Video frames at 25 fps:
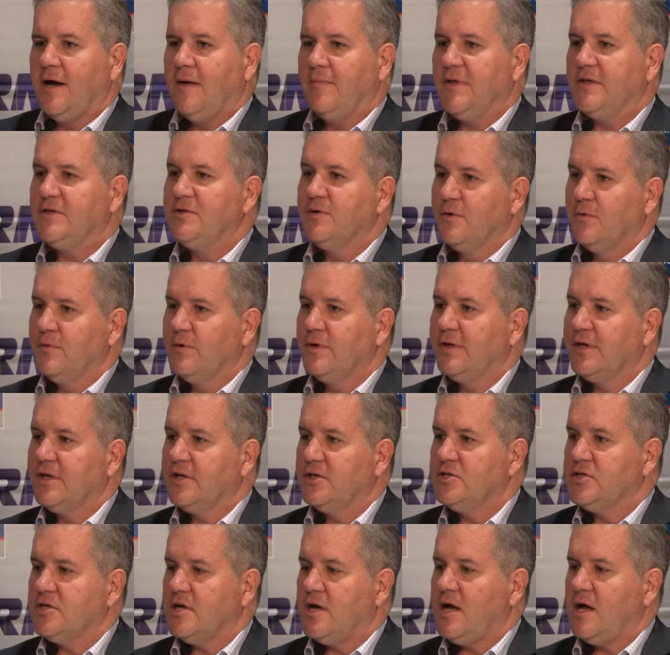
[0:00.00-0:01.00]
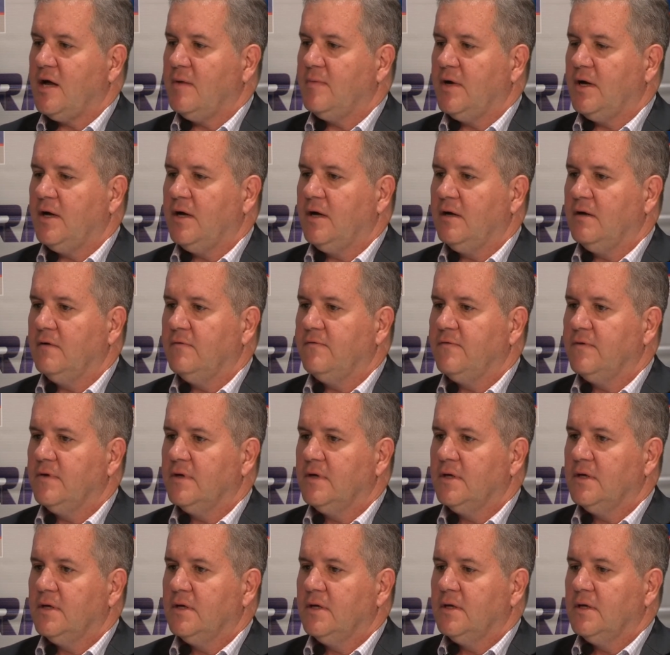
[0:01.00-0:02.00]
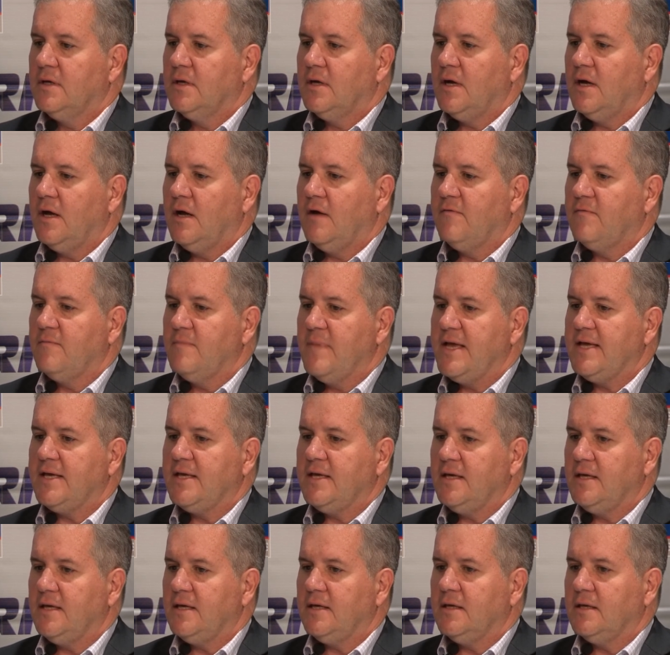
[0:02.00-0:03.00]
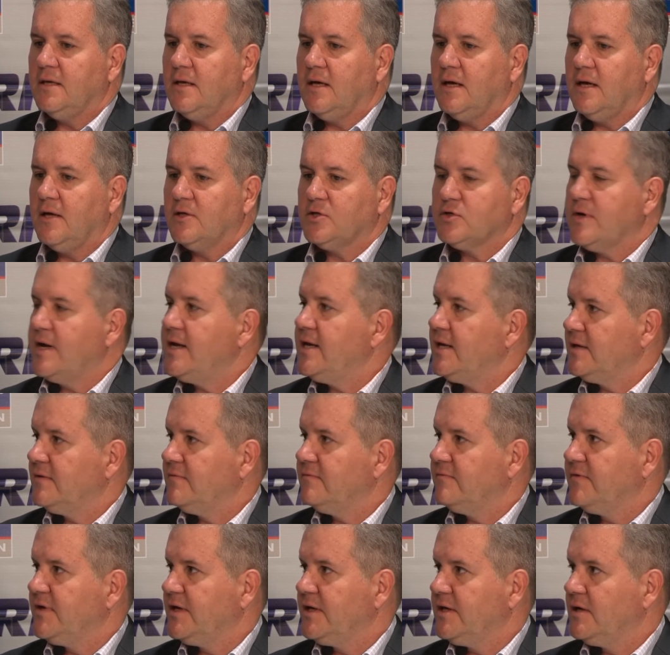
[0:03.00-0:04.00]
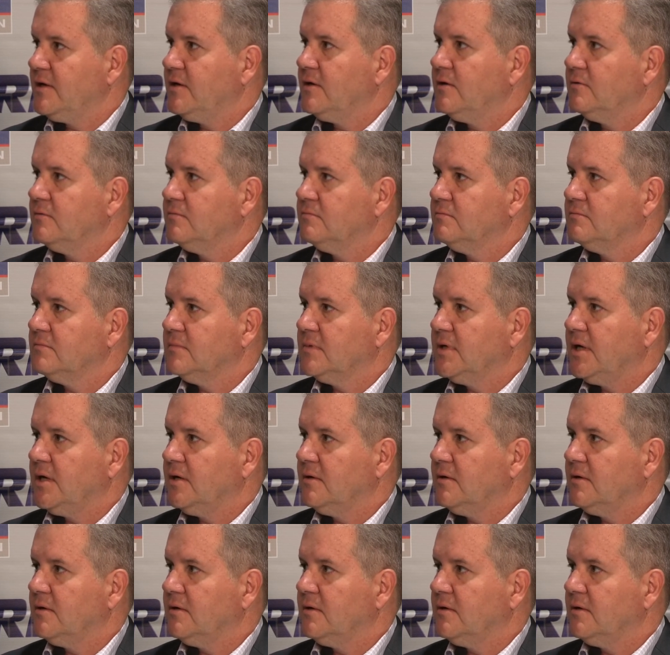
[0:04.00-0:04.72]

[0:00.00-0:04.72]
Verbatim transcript: They do a really good job of making training and video, you